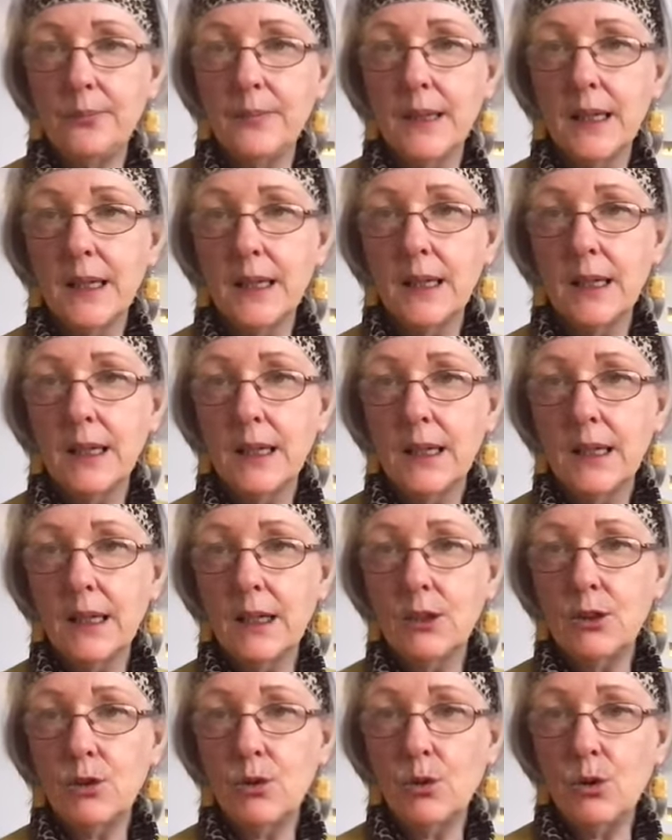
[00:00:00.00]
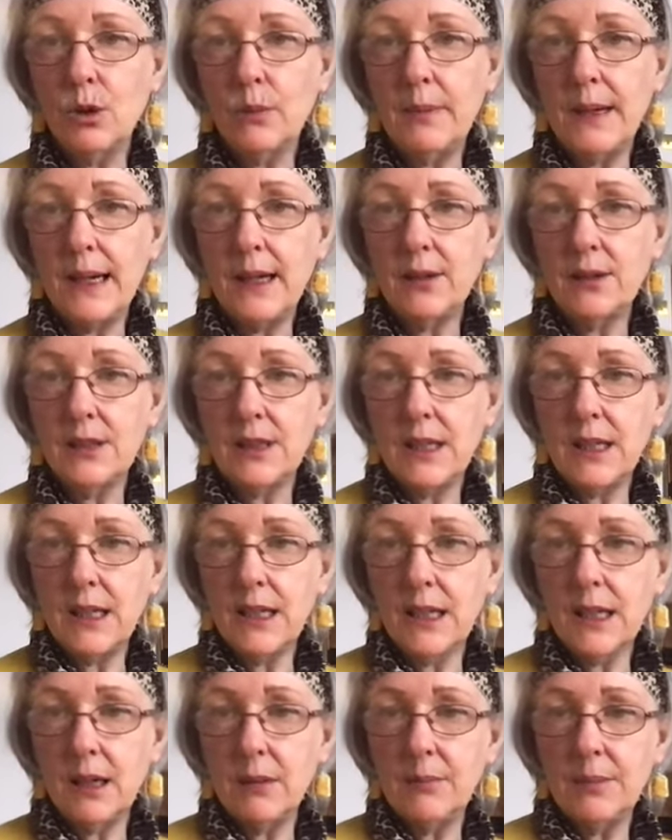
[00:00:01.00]
I'm going to talk about it in
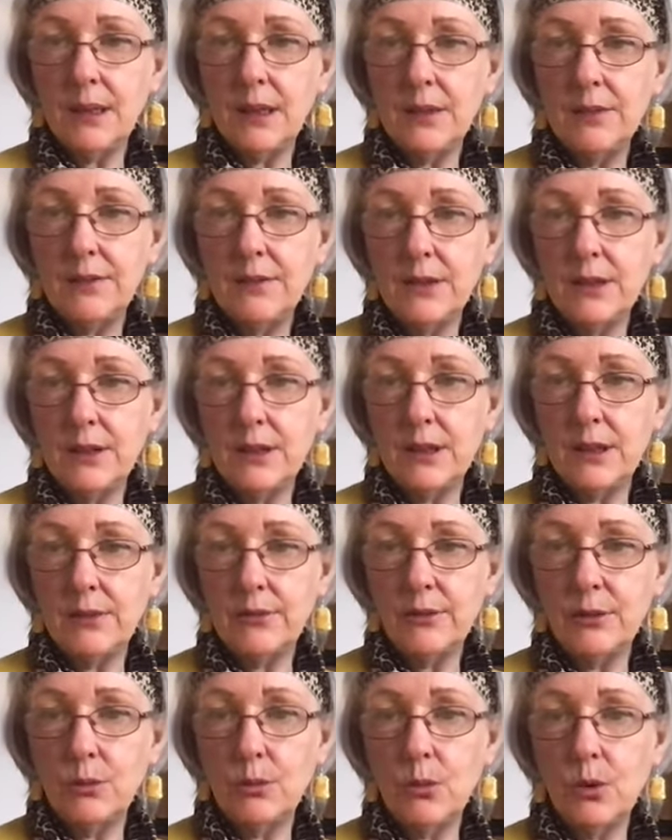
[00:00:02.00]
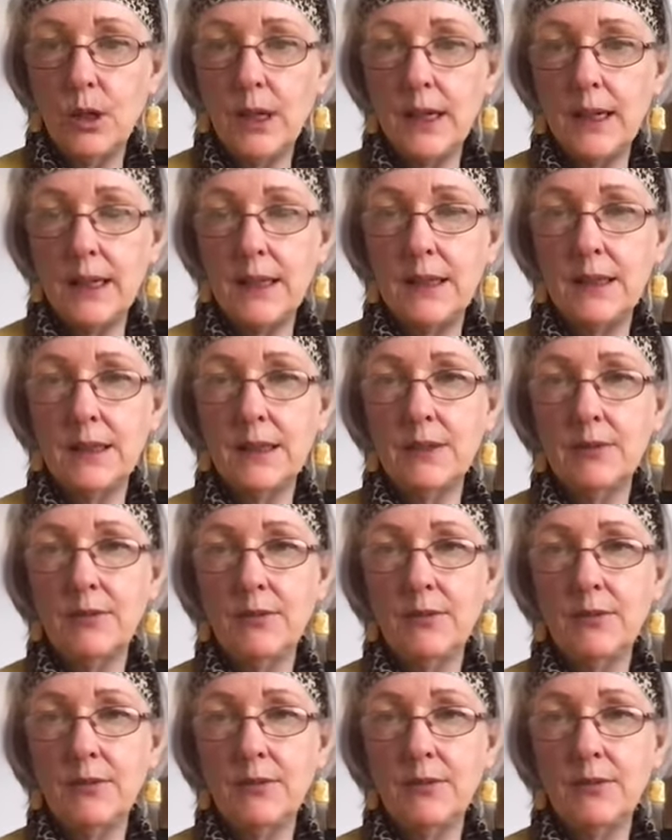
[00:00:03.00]
a couple of different ways.